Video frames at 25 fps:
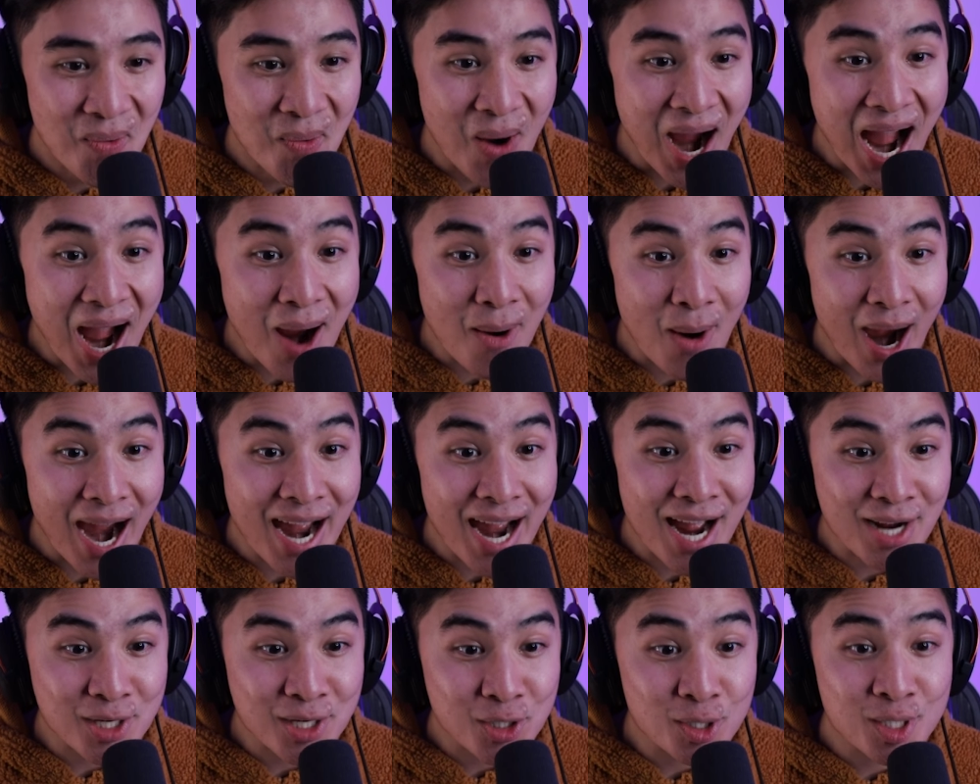wow,
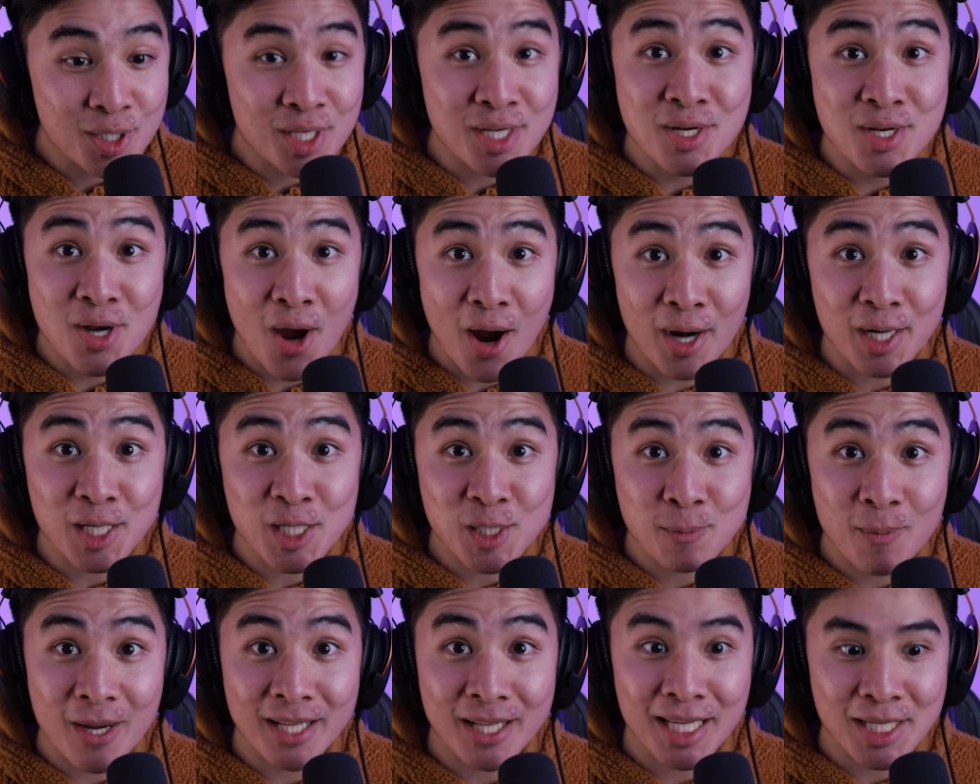I actually did not
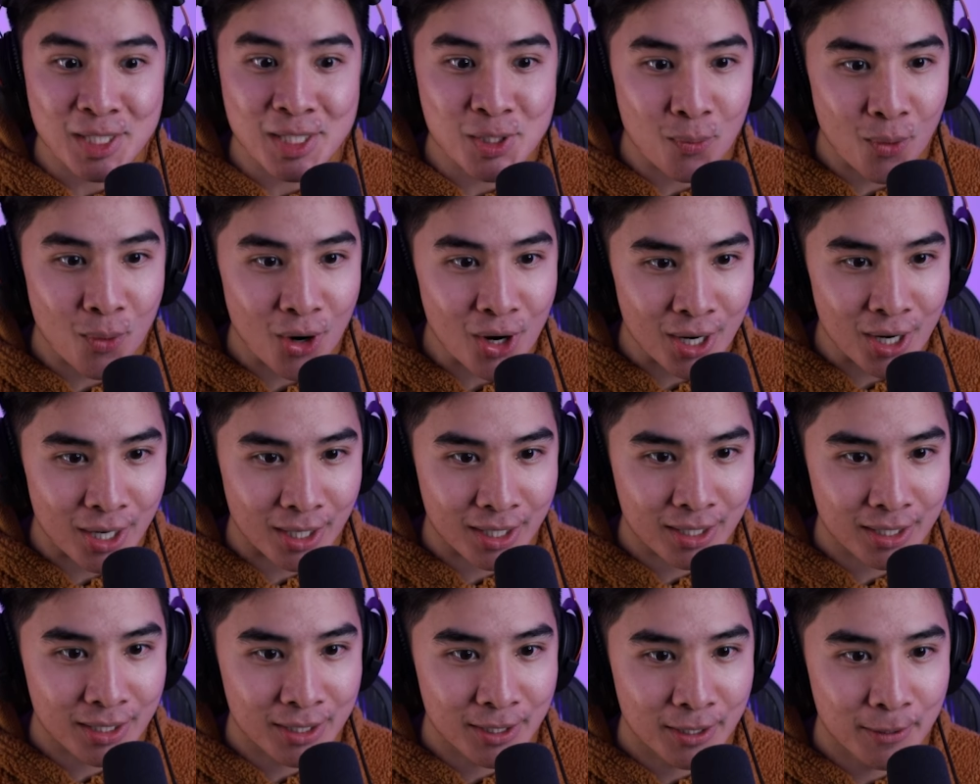expect that to
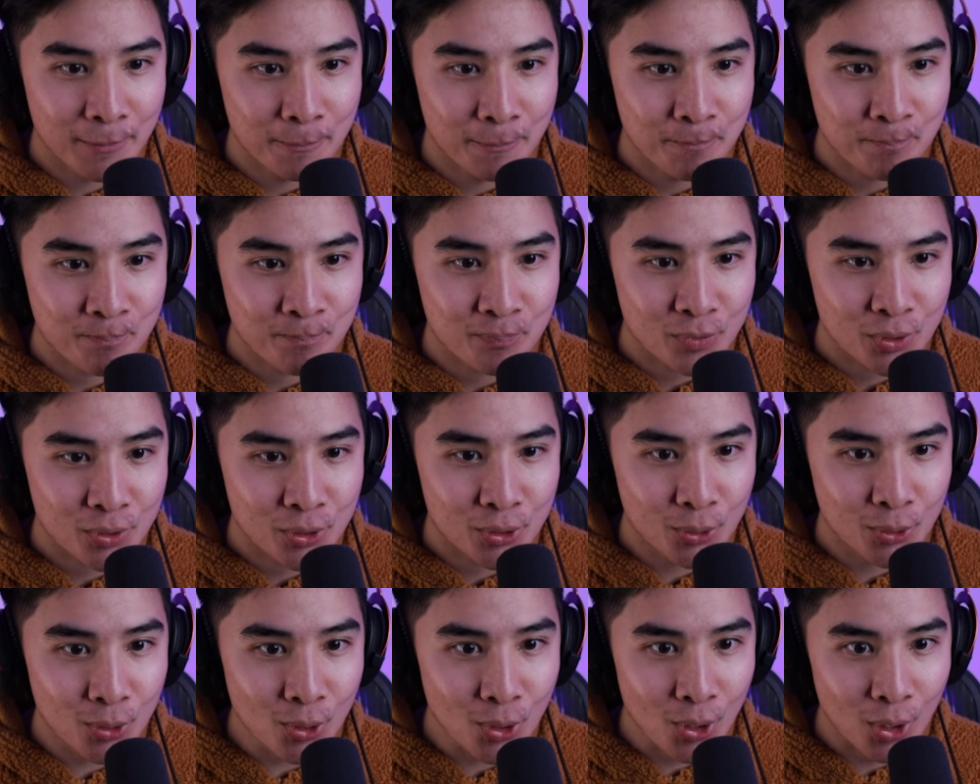work.
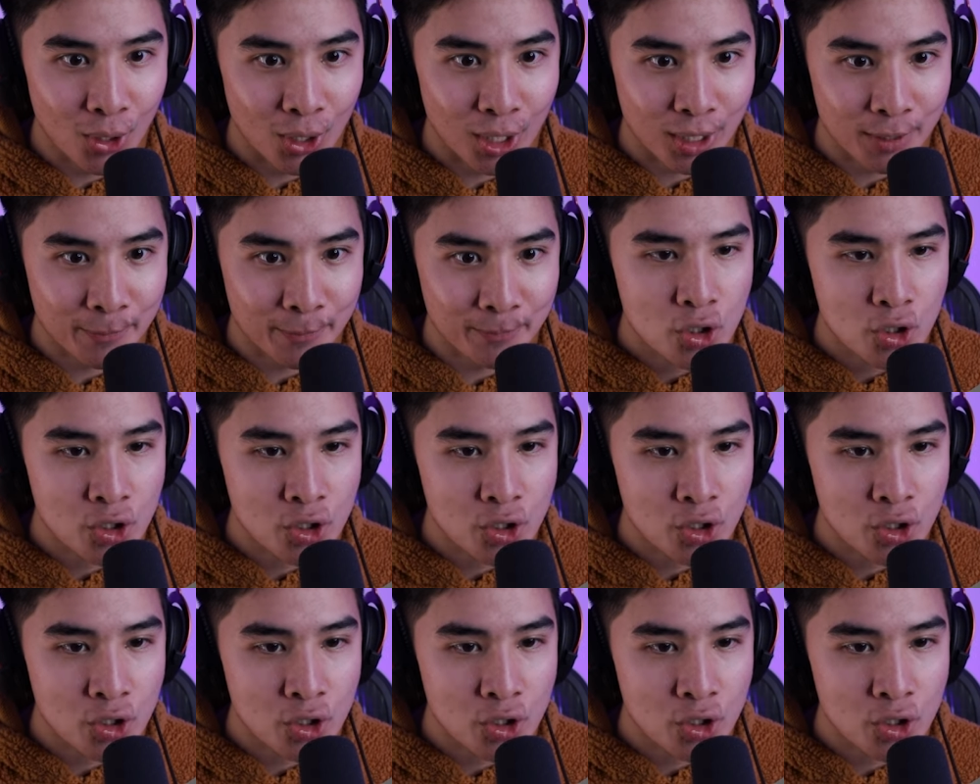Yeah! Cool.